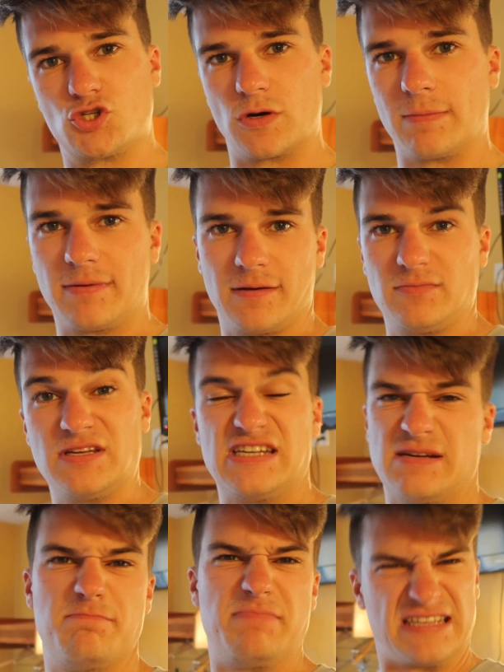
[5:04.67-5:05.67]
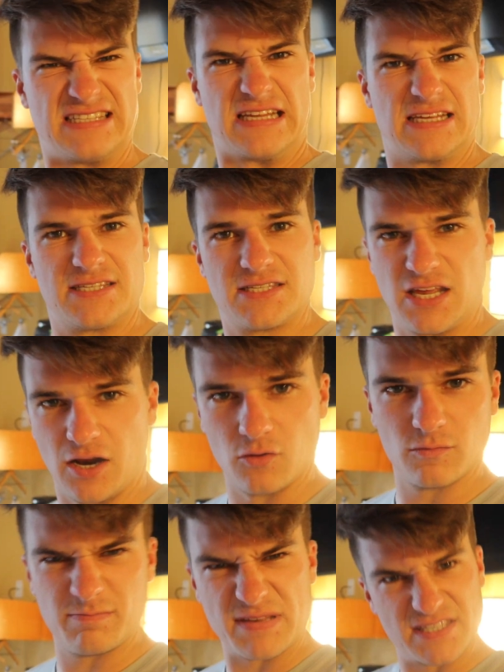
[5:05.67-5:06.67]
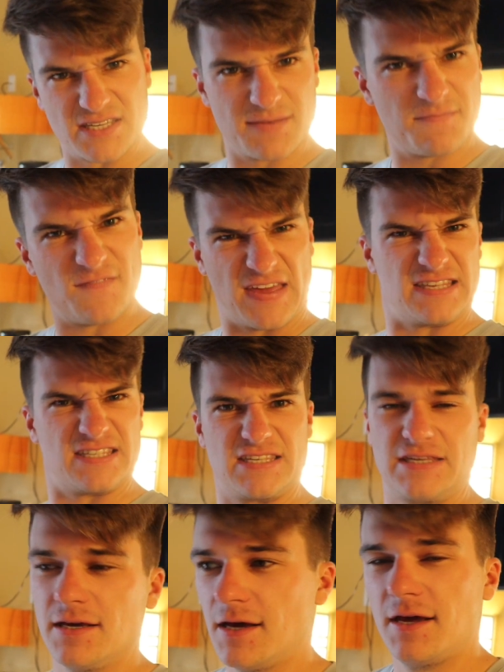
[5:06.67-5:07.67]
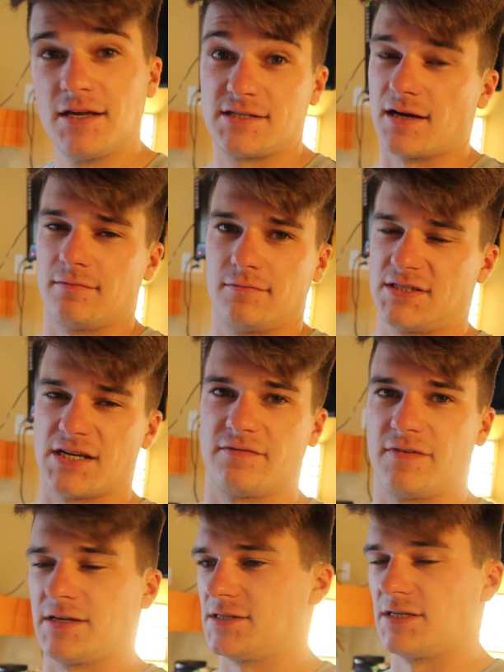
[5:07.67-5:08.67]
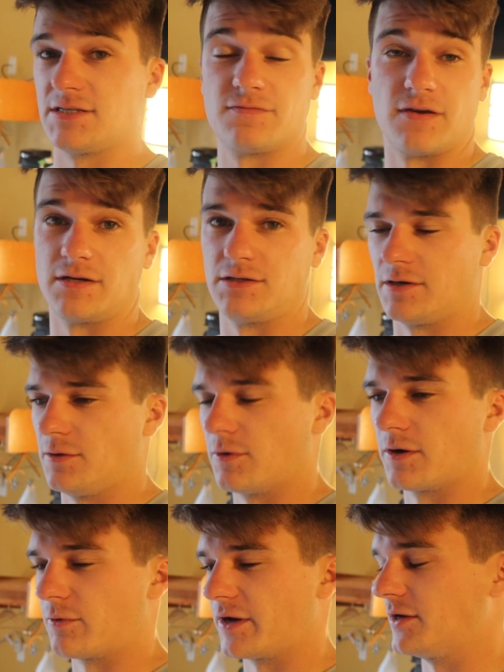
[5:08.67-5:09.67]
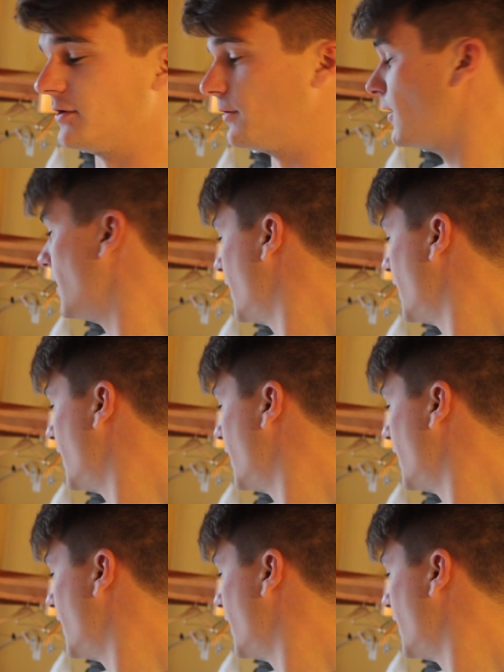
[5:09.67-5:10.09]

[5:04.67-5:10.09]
trip. I'm into business, you know, business and fancy. It's not fancy. It's very dirty work, what I do.